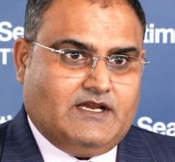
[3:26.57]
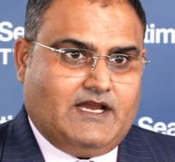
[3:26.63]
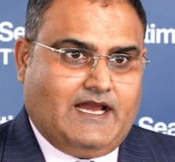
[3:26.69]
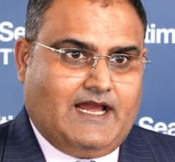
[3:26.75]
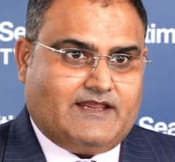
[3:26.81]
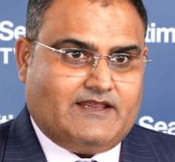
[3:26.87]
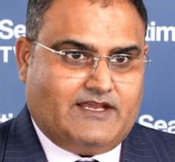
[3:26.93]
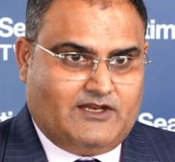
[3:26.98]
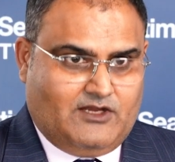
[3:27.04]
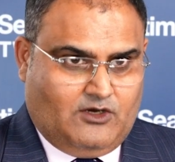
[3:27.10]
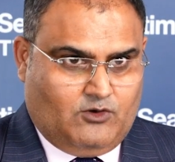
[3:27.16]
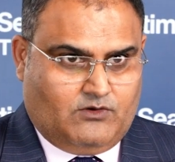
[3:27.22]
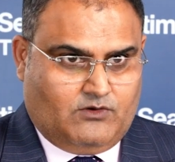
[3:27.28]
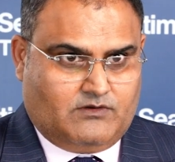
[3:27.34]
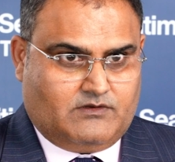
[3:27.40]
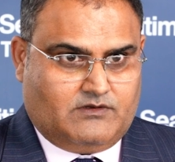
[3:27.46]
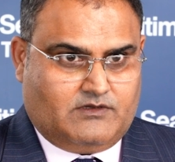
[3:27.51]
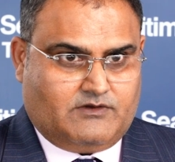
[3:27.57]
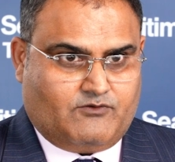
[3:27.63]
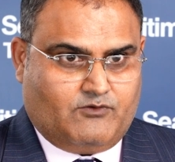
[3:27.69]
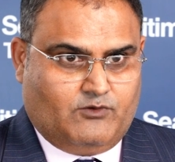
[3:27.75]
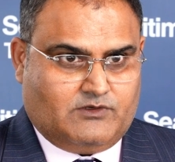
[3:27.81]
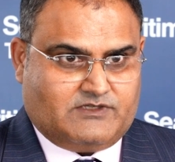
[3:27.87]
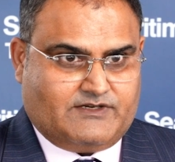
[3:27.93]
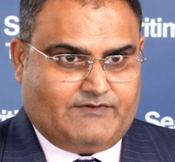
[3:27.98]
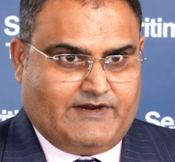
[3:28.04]
and they know the
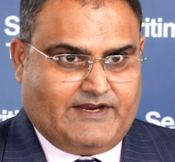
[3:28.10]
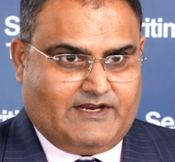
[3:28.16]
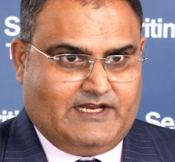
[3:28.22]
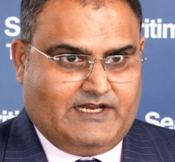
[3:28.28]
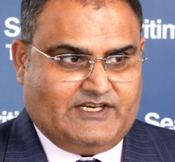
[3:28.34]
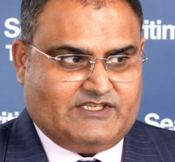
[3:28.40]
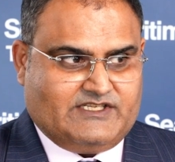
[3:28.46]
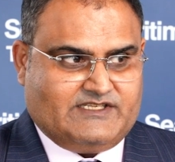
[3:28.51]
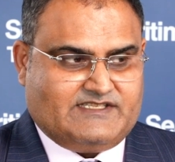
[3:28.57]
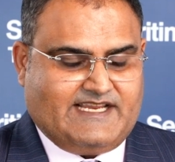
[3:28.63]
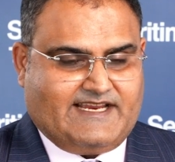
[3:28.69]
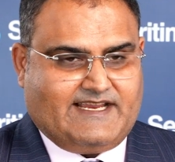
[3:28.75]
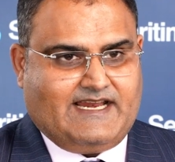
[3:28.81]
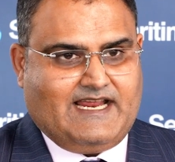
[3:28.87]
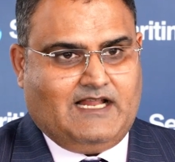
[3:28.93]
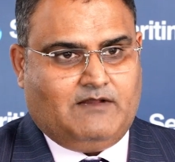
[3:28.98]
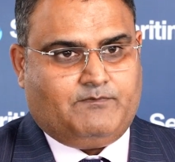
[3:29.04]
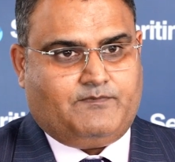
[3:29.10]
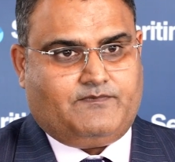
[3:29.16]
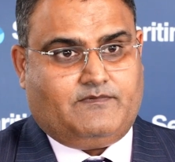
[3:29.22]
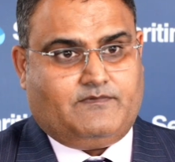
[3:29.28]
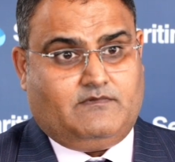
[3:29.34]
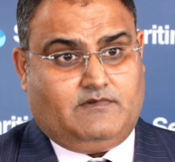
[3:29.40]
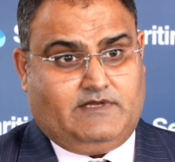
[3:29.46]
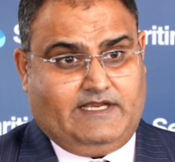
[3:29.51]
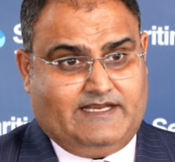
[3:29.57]
rules and regulations, they can help
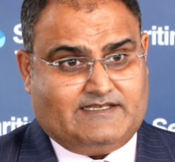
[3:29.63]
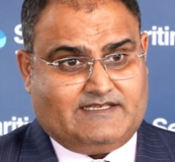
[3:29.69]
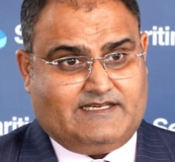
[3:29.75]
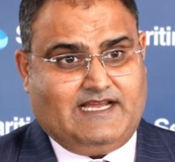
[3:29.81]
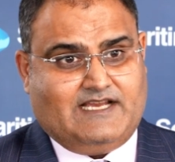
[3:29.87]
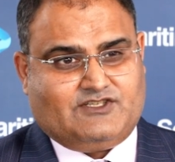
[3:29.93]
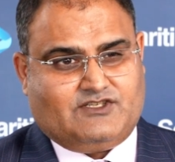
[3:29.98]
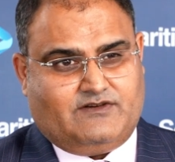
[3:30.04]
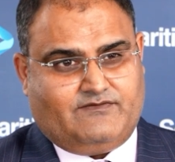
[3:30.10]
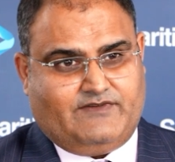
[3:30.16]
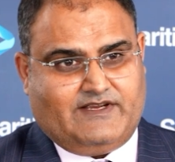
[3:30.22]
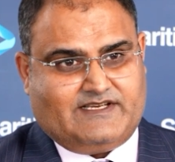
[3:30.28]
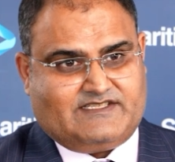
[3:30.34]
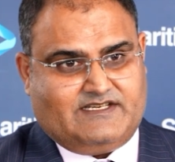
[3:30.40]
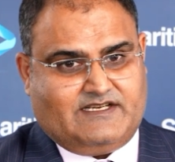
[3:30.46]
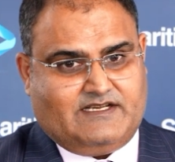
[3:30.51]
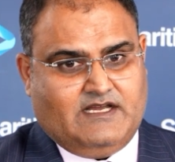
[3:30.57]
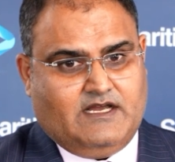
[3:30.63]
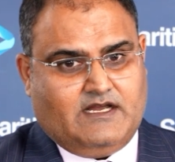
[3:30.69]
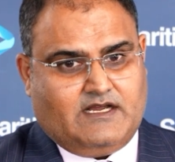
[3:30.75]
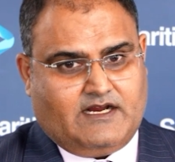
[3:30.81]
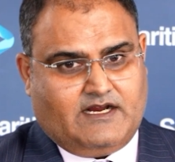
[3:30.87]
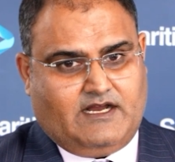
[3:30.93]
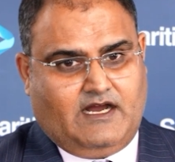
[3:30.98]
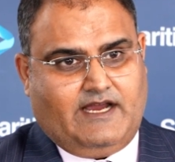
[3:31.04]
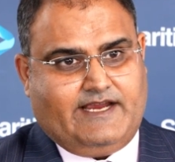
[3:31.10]
the international investor
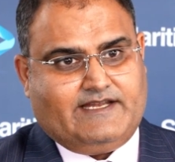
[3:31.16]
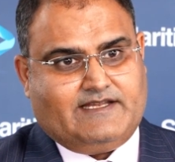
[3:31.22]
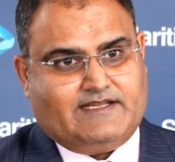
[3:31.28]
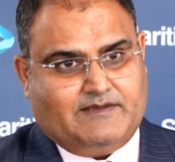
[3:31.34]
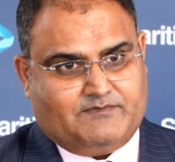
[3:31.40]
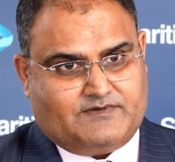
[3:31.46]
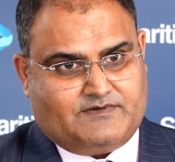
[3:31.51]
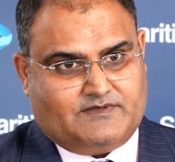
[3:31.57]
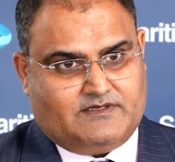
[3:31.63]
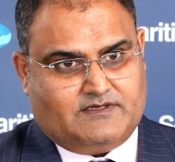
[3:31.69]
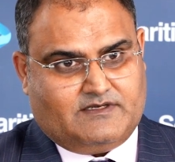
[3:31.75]
guide them